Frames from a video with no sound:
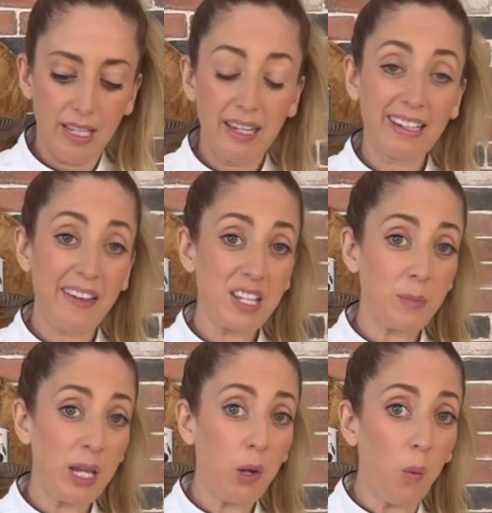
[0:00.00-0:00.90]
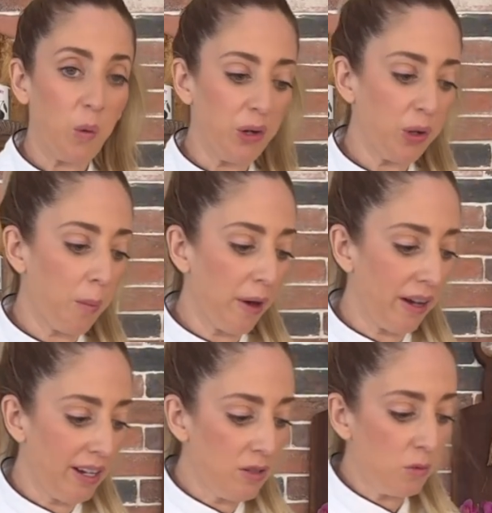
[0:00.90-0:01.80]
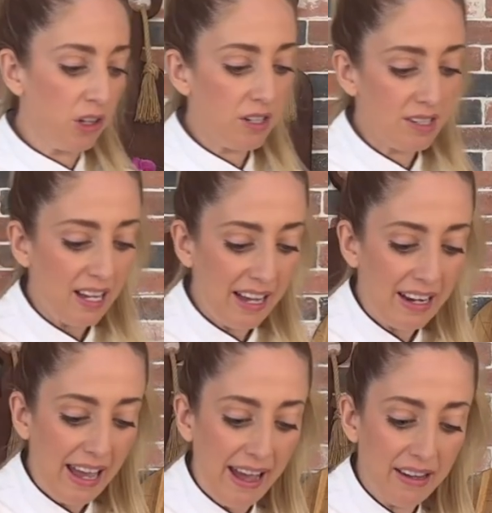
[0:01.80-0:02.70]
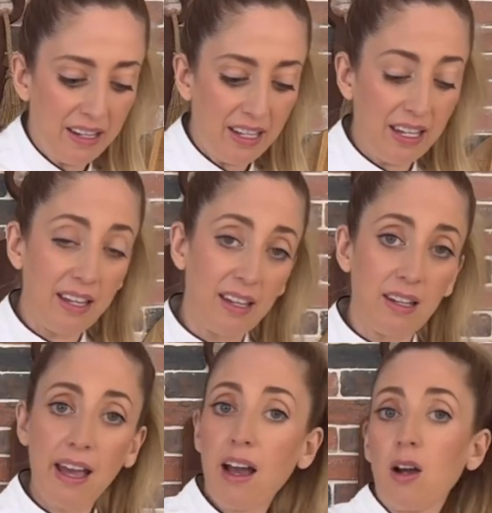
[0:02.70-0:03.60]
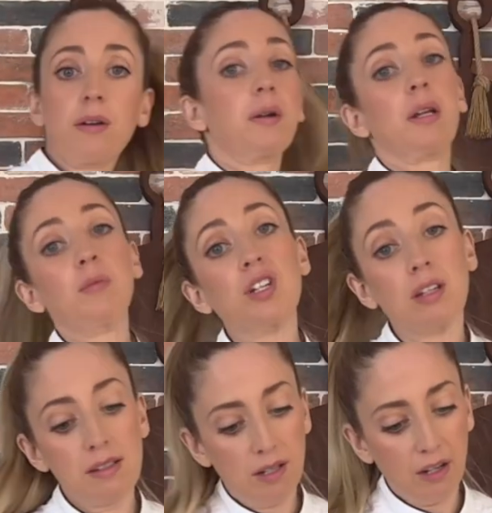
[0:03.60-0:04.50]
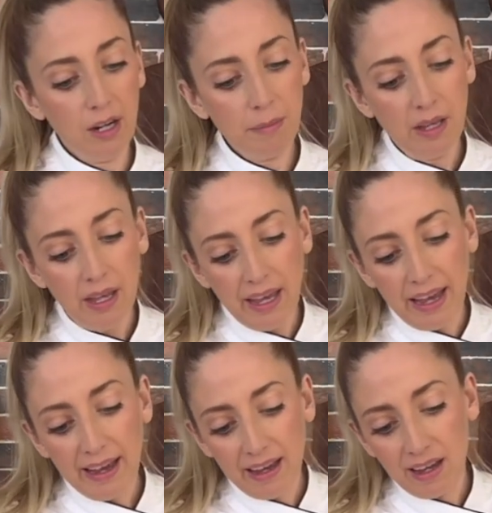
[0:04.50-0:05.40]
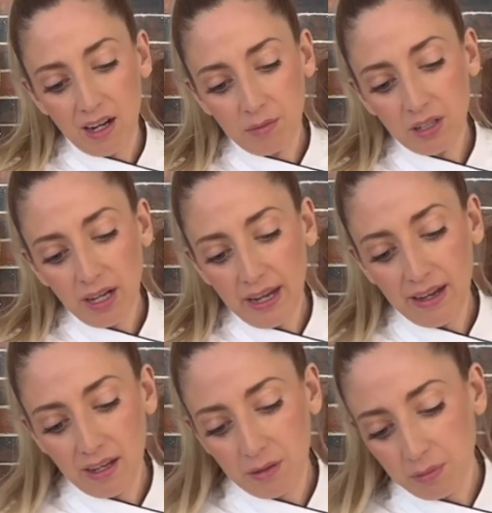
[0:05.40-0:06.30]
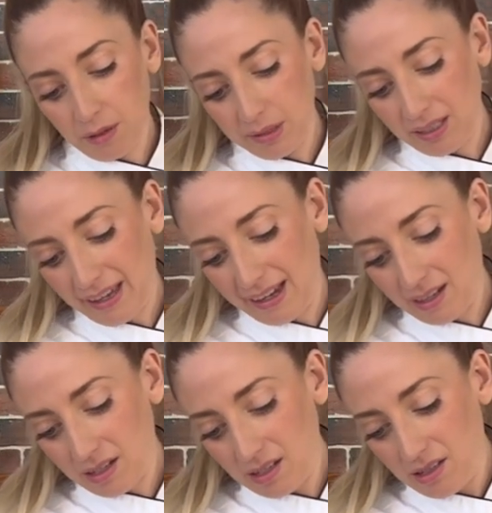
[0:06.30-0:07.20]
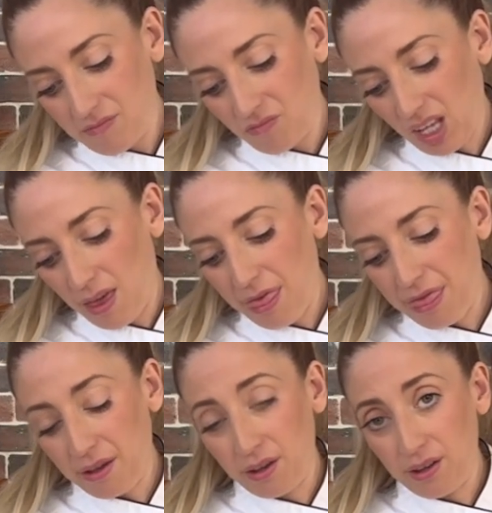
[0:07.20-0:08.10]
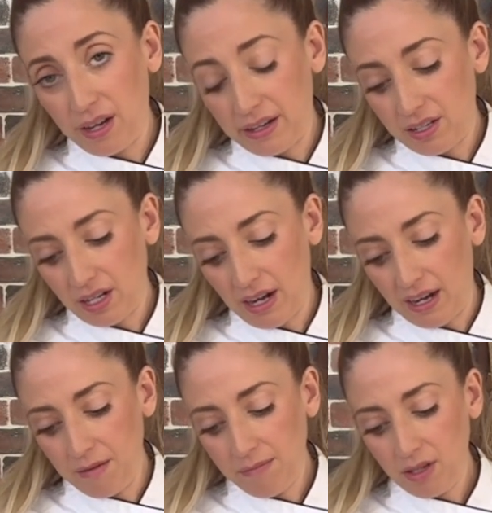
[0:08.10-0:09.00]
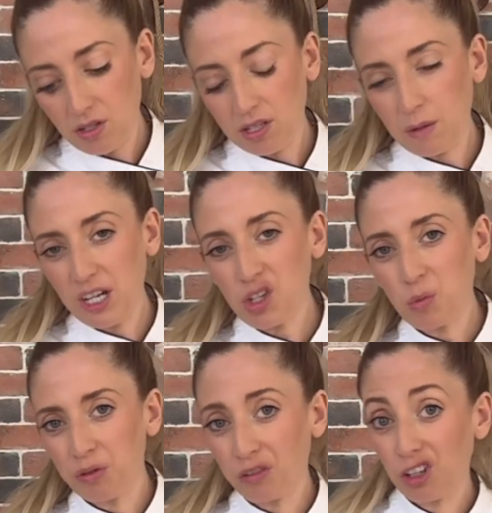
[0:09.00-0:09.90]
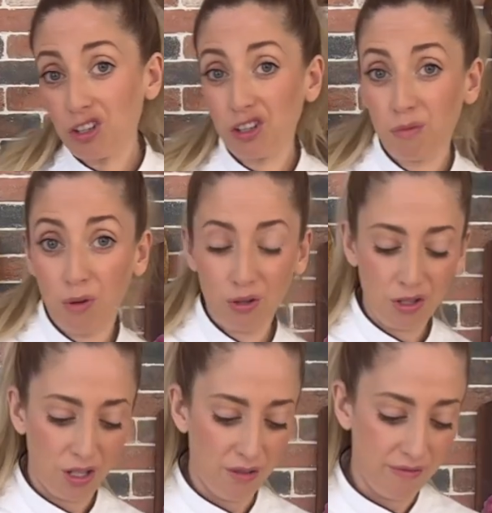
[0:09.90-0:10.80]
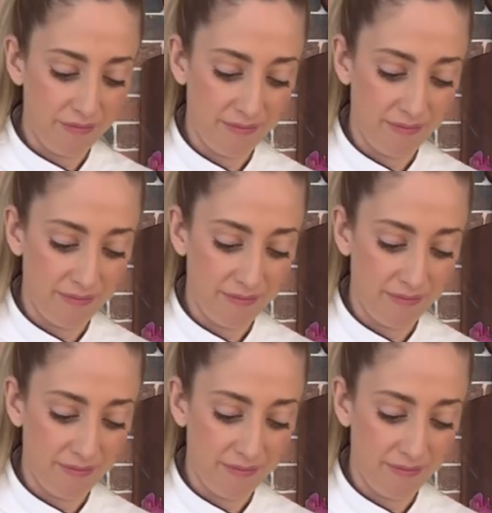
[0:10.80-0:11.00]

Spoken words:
Now that's been well combined, we're going to start adding in our cream cheese syrup. And I'm going to add probably like 1/3 at a time, just to make sure we've got a good emulsion.